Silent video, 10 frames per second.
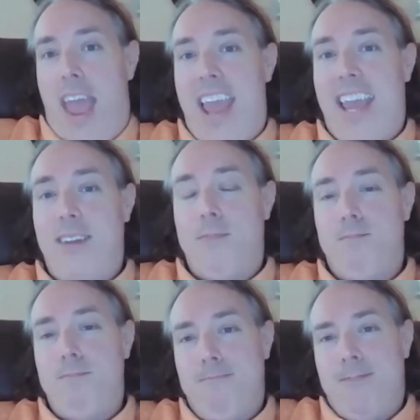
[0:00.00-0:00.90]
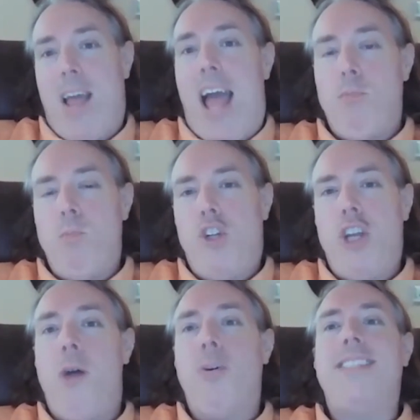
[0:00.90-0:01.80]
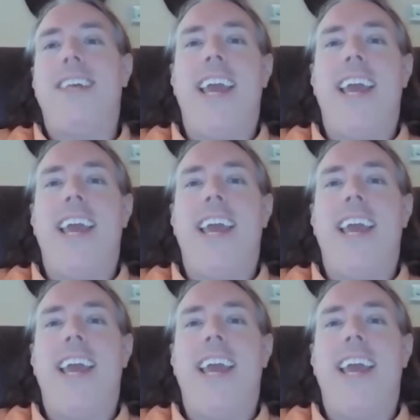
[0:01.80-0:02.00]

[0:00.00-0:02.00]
seat at